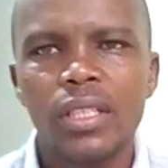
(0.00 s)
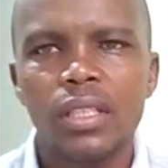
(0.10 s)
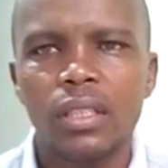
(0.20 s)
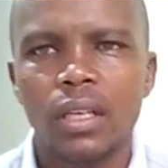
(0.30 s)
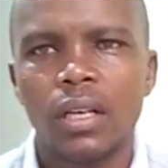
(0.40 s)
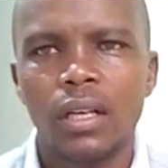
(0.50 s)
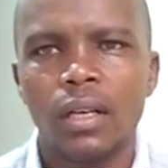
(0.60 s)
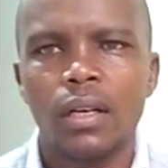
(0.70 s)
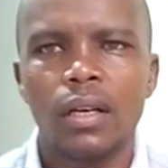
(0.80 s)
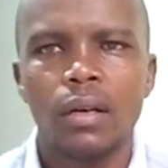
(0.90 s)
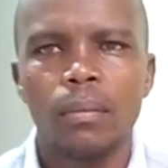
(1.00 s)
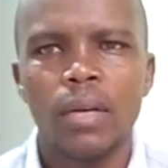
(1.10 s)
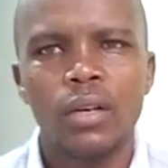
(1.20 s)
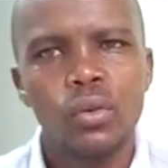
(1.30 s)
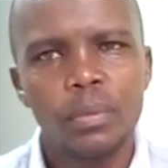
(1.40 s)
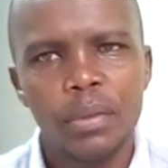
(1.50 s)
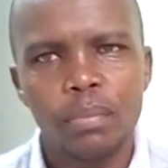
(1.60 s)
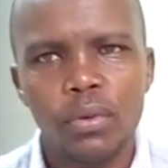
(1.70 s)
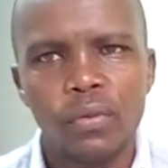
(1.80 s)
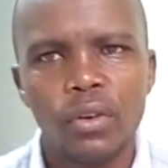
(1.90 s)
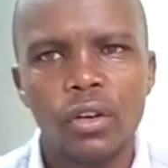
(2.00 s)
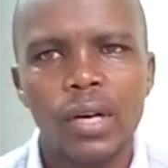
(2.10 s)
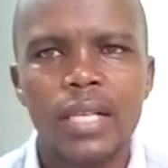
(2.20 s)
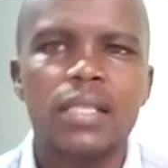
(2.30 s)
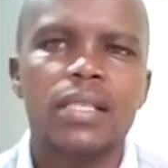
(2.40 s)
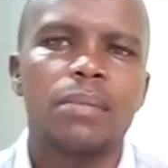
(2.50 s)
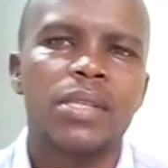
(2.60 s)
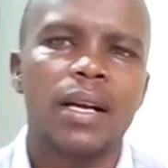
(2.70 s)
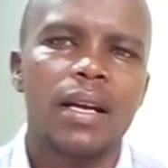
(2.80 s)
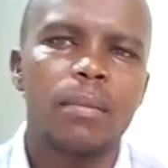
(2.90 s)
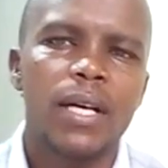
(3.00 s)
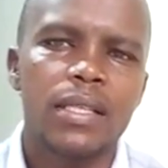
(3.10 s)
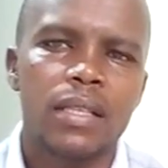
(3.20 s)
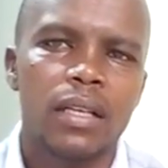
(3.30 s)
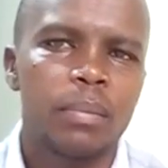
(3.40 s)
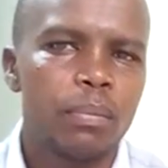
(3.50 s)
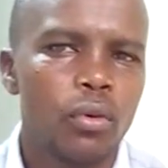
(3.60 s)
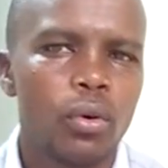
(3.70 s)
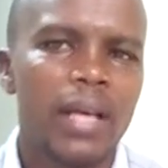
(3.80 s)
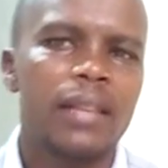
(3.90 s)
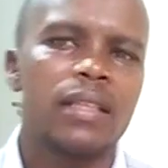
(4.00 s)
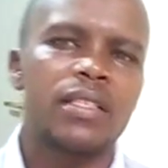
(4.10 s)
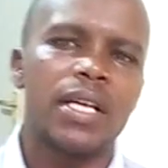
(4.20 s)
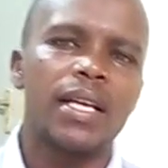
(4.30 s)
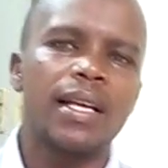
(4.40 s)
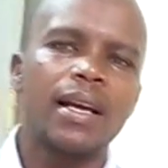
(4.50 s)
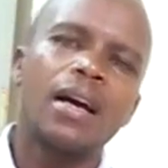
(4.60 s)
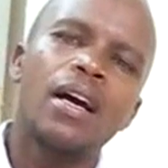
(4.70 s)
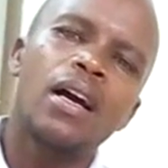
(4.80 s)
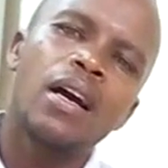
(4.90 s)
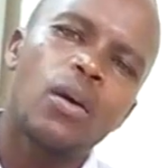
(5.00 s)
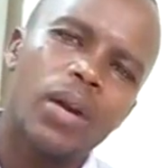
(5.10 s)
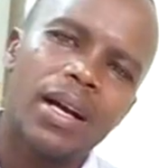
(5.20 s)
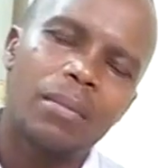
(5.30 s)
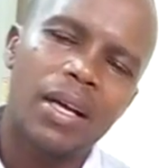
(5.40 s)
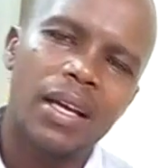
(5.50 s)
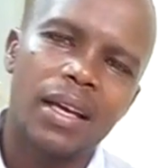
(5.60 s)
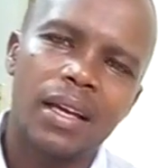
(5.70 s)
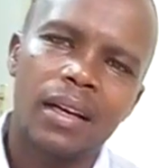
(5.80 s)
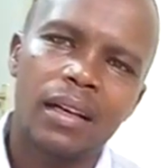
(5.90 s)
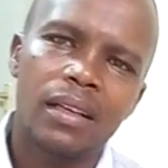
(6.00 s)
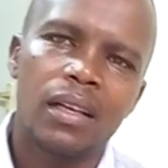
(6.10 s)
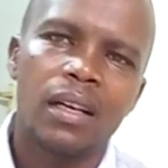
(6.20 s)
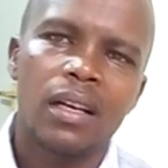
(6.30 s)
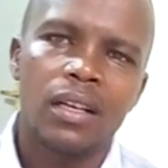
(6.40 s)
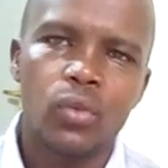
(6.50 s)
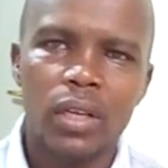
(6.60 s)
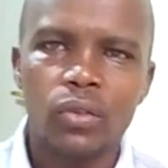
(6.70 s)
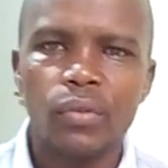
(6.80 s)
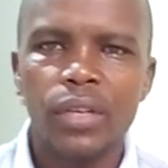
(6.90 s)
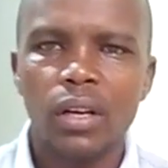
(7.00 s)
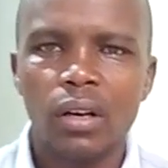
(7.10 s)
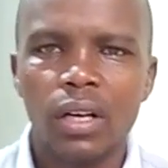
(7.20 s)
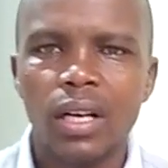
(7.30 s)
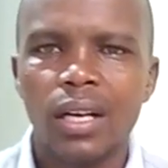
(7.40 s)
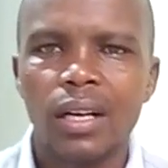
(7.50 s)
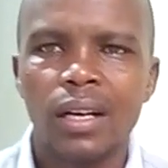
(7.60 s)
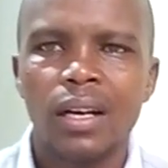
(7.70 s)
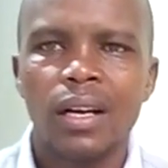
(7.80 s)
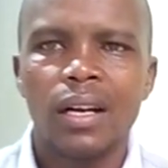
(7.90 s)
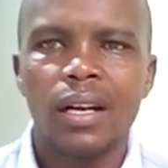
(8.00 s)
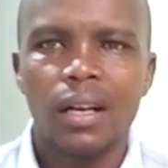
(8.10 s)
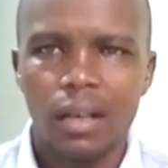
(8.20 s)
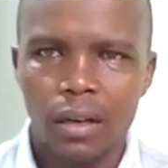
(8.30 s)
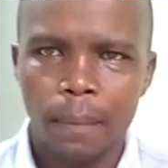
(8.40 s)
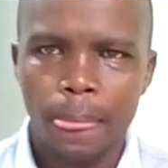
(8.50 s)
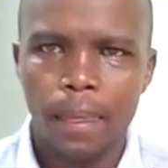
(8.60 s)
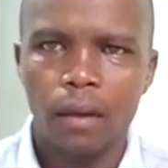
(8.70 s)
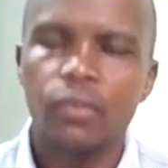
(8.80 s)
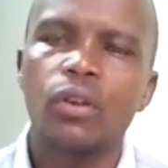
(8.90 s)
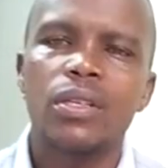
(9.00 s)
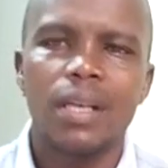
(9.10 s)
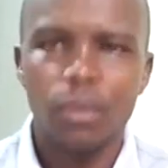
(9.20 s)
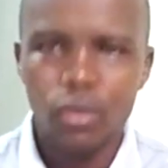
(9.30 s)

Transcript: Good morning, uh, my good people, followers, subscribers, and people who like this channel. Welcome again to a new vlog.